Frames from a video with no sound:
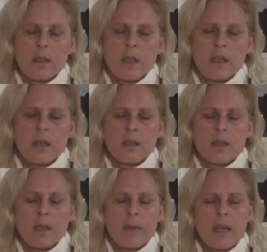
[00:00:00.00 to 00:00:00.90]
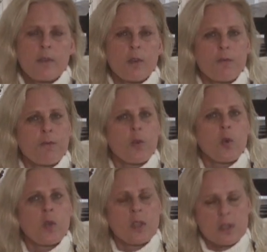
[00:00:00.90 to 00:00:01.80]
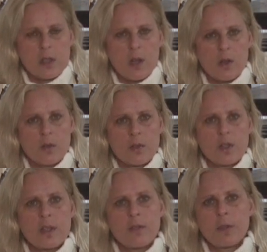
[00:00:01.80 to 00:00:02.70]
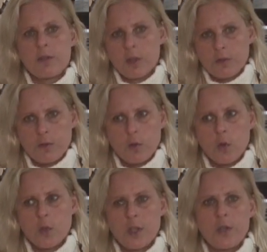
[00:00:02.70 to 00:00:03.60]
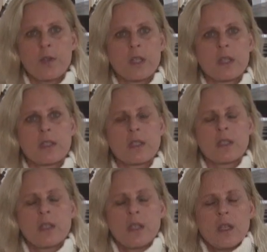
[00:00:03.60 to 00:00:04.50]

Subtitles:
And I mean, I've got 4 zones, so therefore I've got 4 units,